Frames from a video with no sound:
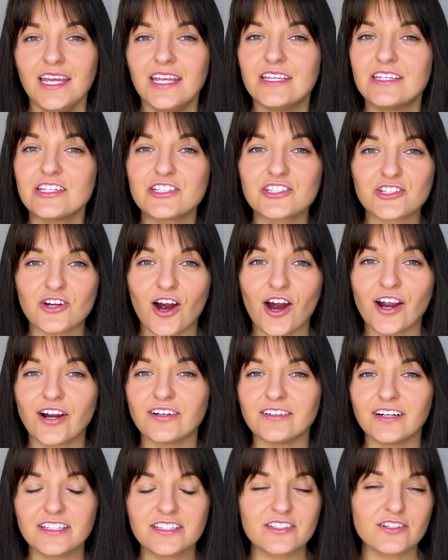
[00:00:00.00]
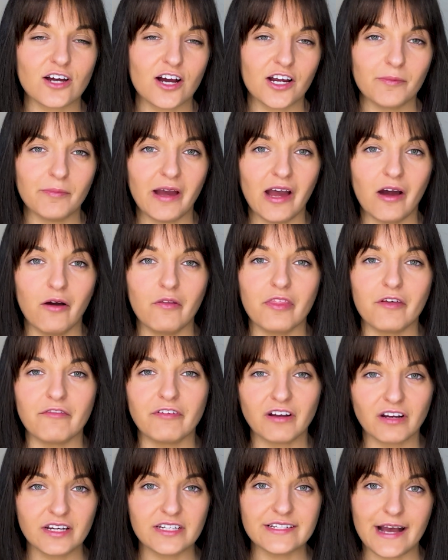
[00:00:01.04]
To start, let's talk about the
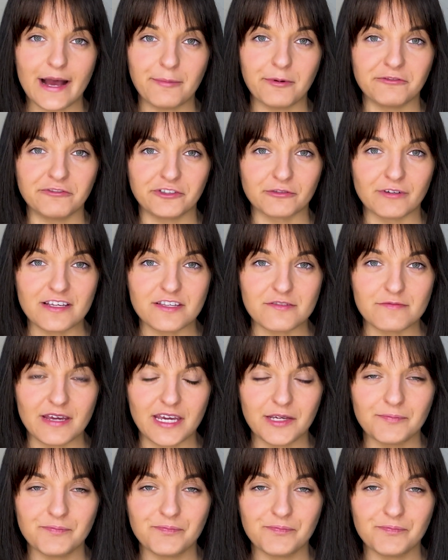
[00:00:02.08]
very top of your resume.